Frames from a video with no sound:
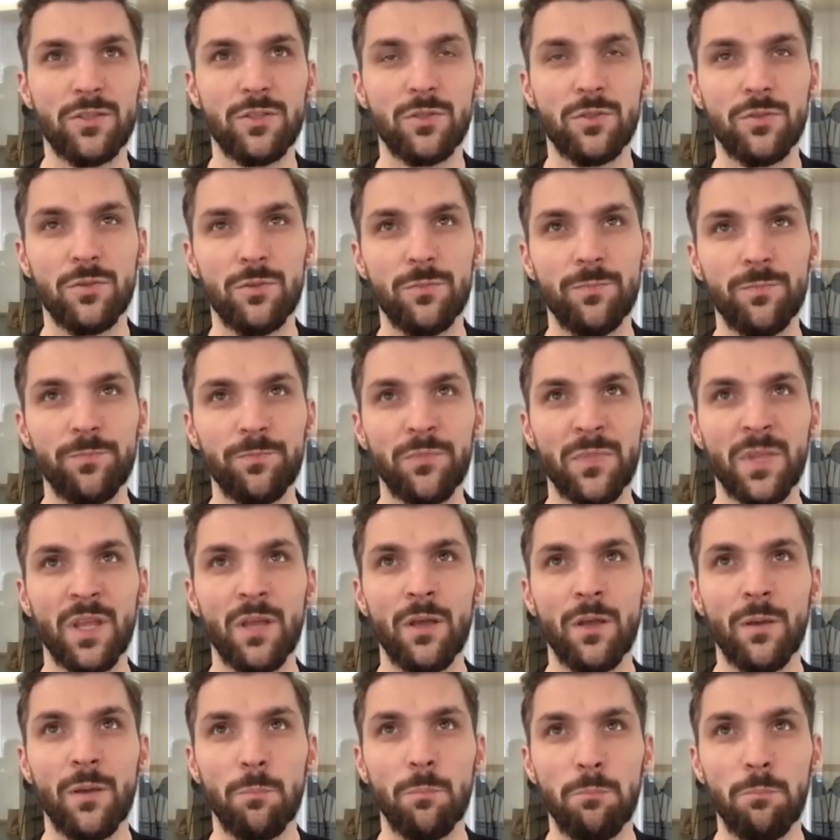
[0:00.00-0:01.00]
to
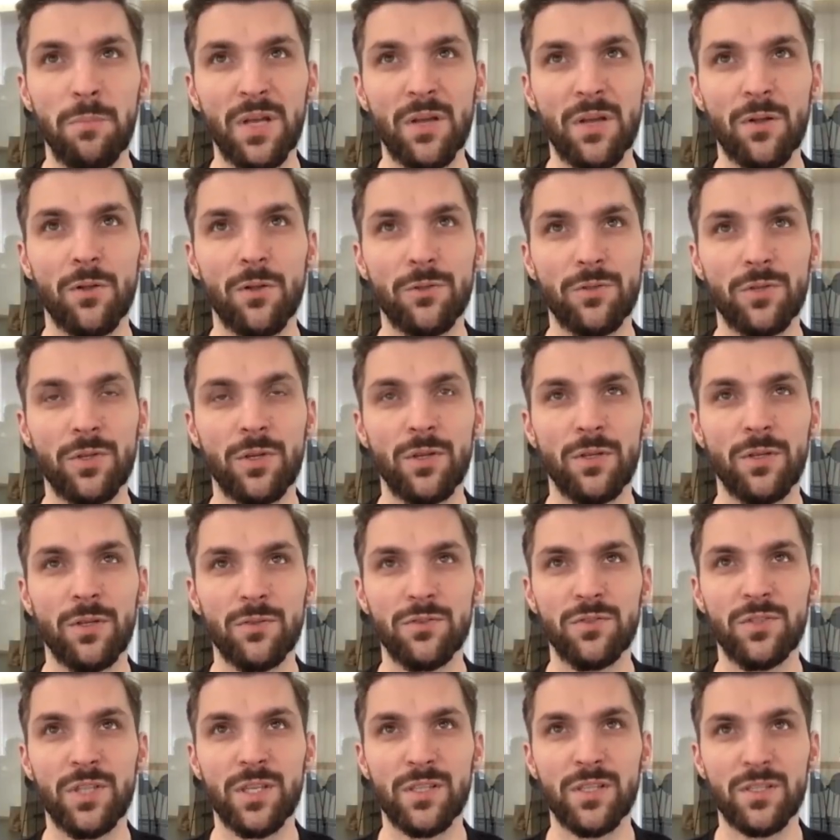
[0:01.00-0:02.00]
build
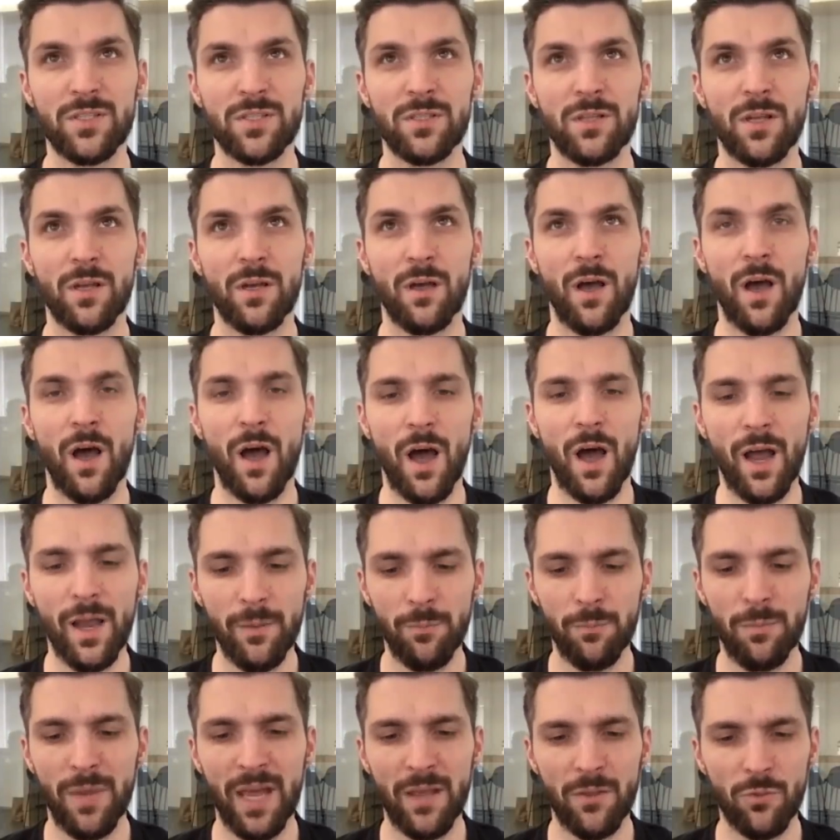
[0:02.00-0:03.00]
this high
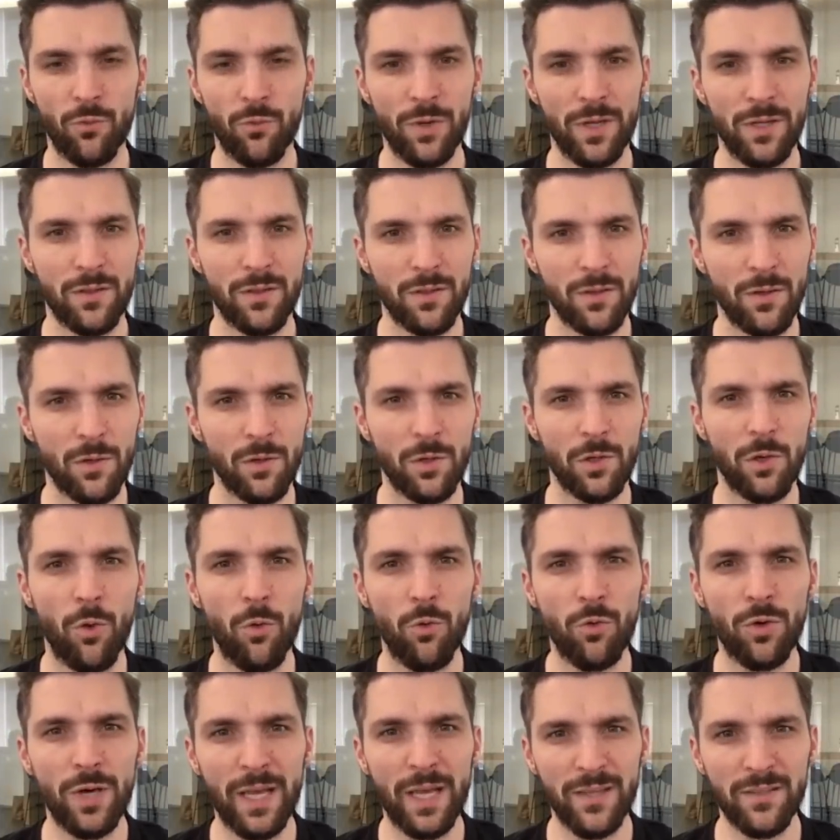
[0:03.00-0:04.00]
bandwidth,
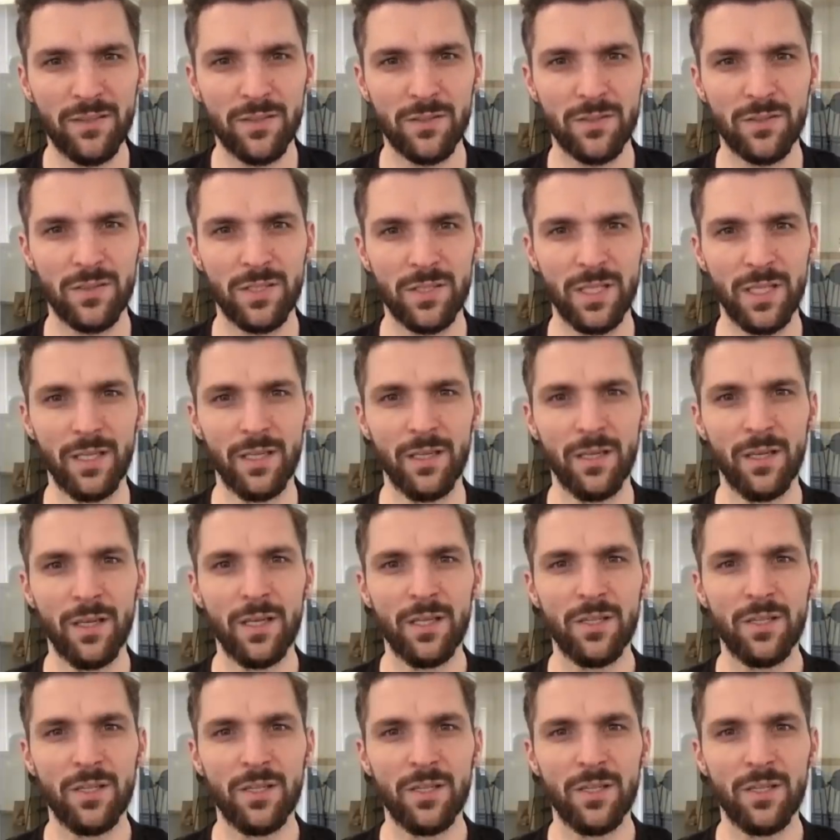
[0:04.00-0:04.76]
low latency,